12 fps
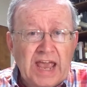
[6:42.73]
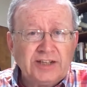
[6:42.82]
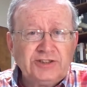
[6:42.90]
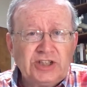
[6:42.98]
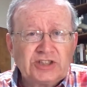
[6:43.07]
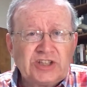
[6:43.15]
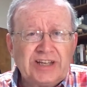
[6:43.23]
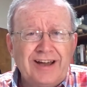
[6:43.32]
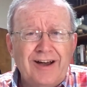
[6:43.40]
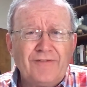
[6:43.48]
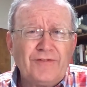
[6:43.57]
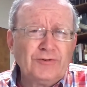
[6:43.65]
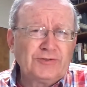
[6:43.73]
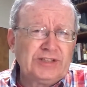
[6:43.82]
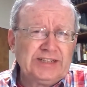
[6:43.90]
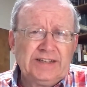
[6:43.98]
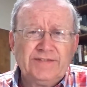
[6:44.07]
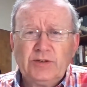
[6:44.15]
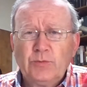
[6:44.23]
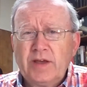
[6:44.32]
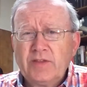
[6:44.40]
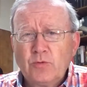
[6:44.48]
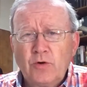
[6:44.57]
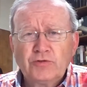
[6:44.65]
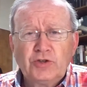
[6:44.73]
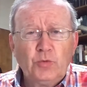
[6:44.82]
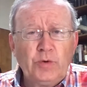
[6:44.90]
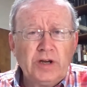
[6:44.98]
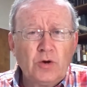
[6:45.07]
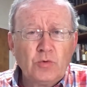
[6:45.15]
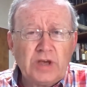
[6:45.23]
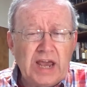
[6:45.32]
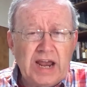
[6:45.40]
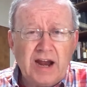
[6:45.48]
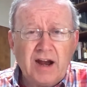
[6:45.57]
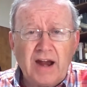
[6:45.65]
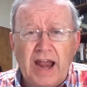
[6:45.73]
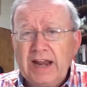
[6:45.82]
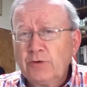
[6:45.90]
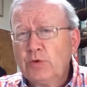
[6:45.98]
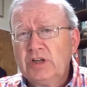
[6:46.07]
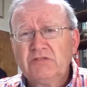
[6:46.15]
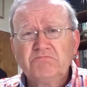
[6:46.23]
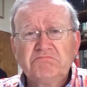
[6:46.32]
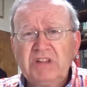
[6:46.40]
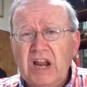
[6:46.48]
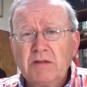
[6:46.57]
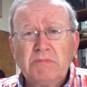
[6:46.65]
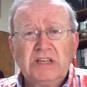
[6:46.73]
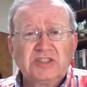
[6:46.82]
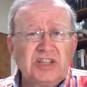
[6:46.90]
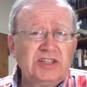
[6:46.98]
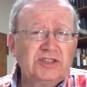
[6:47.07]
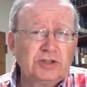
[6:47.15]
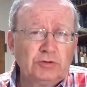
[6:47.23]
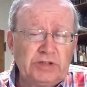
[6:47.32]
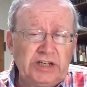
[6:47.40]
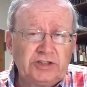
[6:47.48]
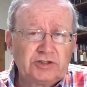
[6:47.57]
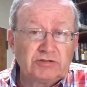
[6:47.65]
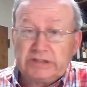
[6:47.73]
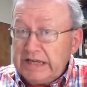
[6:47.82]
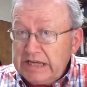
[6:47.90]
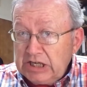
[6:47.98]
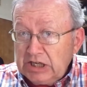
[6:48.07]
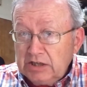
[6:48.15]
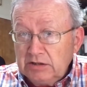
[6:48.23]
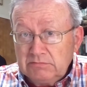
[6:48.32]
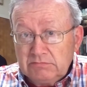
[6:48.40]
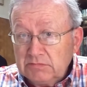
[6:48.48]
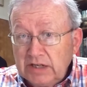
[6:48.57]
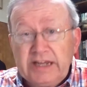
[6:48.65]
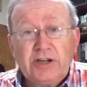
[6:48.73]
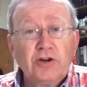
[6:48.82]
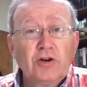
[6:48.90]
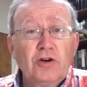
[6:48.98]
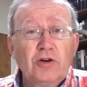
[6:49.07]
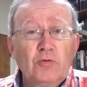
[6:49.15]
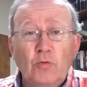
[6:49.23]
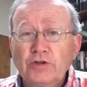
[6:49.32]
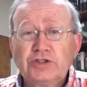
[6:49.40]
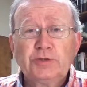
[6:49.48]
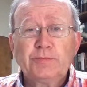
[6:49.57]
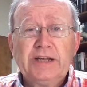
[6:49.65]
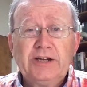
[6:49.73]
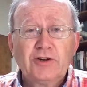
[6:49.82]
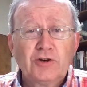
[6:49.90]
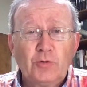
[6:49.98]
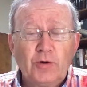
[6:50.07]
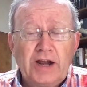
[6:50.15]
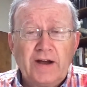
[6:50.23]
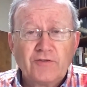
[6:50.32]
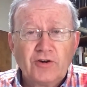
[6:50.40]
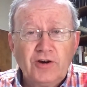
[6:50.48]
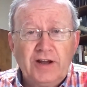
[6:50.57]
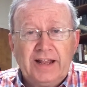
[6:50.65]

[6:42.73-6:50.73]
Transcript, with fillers: and just say all folks can live any way they want to. We don't care, and we'll let them be a Sunday school teacher, deacon, leader, worship leader, whatever.